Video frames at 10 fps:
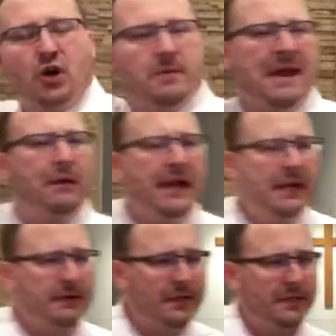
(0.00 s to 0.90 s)
told them they were
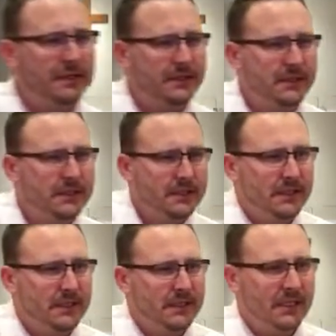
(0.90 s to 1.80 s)
healed.
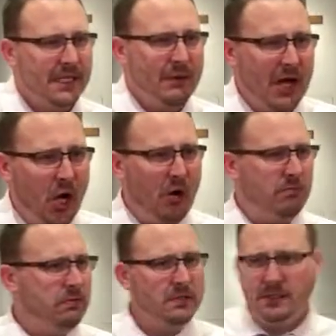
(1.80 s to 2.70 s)
They went
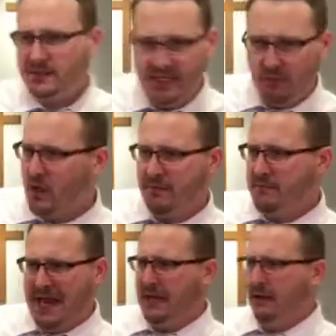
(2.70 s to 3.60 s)
home. Neither one of them had